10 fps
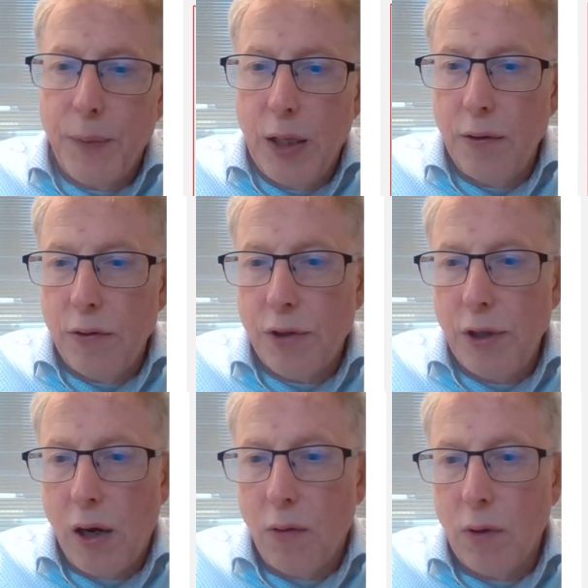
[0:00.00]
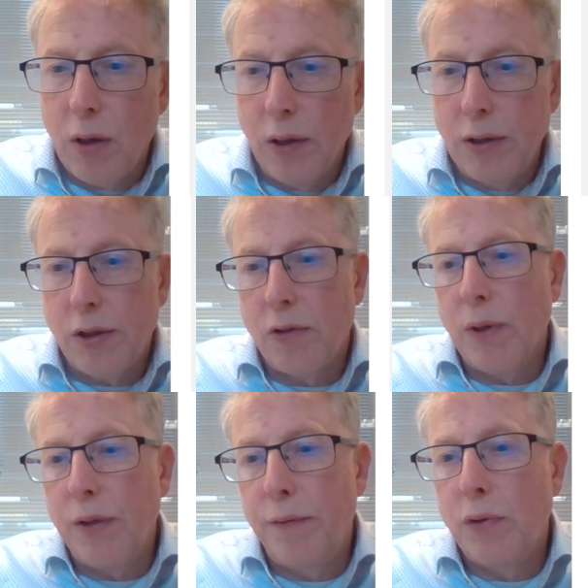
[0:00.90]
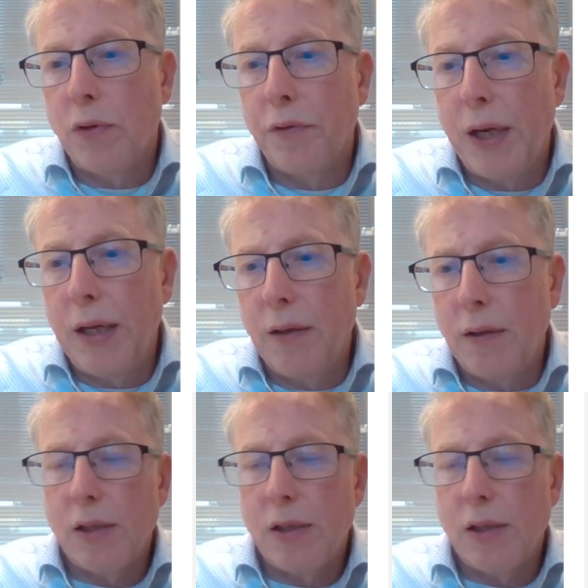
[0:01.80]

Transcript: Here you see it's a 20-foot container.